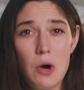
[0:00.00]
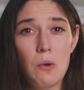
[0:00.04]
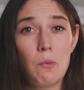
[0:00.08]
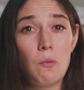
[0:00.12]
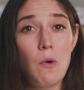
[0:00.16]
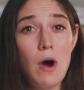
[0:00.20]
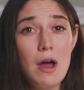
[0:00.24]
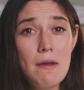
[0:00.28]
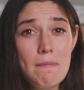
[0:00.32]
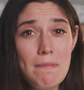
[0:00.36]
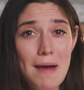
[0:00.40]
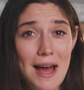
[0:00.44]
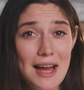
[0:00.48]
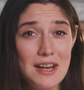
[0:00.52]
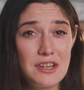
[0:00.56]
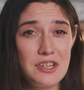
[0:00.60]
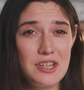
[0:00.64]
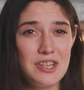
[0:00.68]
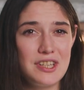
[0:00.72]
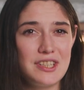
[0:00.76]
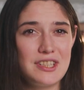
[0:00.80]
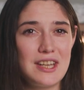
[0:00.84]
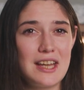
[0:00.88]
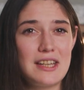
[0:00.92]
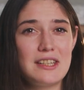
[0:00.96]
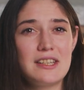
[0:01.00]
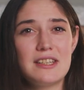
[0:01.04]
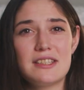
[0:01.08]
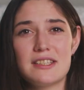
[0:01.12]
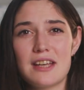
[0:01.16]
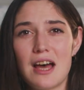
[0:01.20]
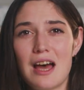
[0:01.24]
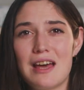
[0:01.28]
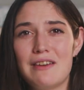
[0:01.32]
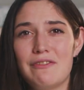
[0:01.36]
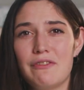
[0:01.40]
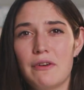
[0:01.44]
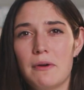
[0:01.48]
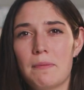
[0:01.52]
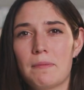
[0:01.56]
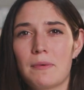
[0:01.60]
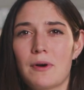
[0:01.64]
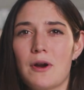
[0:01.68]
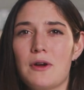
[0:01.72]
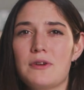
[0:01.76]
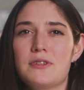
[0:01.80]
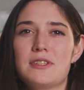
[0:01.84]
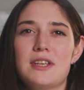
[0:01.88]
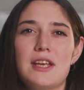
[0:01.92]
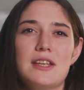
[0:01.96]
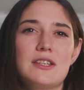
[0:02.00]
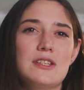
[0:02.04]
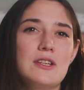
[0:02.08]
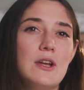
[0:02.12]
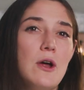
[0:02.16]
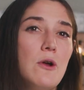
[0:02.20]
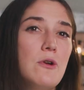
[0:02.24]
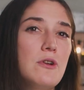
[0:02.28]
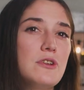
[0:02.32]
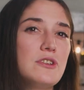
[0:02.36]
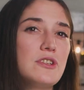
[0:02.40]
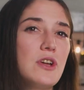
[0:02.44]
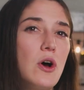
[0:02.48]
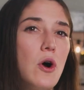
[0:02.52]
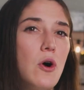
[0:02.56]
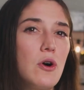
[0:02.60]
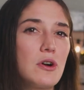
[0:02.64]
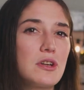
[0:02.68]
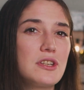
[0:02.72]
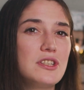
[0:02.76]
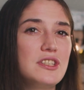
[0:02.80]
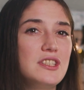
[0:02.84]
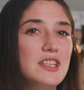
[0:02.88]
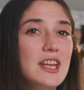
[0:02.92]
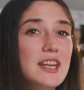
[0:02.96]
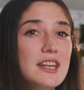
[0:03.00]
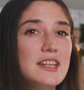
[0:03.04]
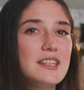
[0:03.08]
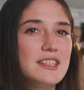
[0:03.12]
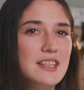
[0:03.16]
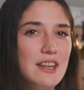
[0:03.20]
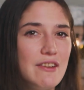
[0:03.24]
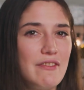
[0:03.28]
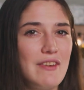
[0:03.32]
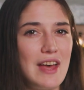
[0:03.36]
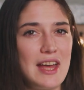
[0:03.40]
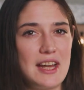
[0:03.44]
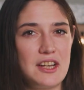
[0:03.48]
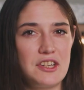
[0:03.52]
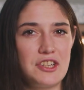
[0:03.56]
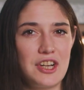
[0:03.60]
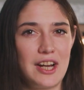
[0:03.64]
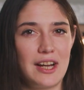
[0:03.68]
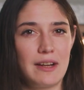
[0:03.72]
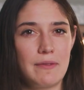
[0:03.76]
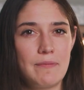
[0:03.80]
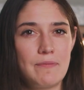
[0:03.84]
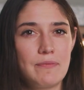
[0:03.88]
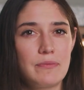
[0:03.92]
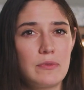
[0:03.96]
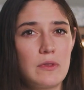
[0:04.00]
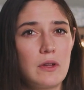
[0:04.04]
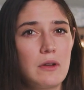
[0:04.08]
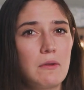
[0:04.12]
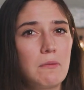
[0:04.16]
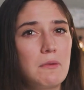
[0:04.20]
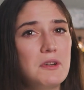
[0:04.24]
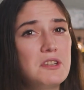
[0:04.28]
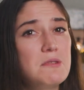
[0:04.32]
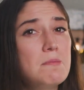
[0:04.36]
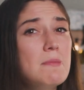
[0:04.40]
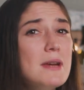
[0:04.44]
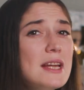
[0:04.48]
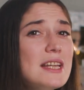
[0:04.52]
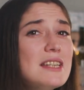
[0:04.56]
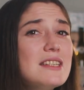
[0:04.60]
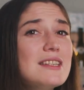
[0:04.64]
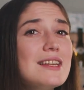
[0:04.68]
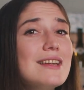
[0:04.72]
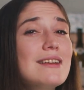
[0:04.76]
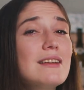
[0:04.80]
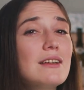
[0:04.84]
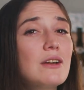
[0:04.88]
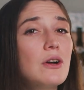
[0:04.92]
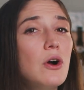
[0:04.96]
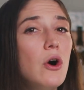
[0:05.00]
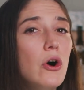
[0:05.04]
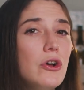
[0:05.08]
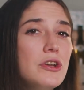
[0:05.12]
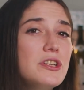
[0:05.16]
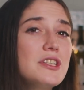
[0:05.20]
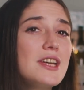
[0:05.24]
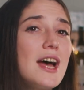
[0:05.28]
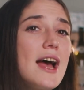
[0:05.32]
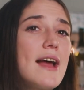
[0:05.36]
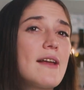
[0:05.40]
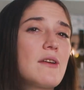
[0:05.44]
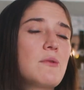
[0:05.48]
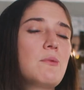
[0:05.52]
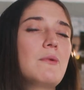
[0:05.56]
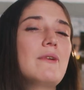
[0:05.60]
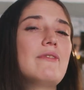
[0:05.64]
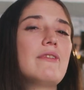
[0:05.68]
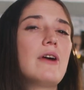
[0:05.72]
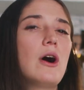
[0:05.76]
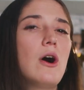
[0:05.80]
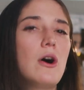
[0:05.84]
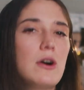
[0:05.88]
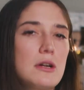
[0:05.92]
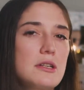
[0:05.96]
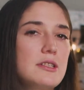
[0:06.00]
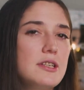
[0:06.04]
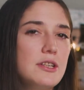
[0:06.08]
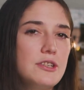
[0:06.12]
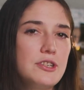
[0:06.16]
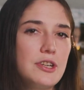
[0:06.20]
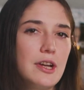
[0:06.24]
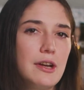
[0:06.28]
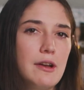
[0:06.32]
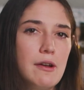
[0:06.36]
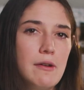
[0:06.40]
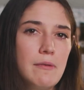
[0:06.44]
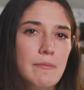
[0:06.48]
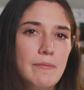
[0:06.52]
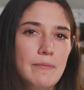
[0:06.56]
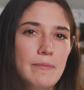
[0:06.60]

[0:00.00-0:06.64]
One batch is set aside for a process known as oxidative aging, which means in contact with oxygen.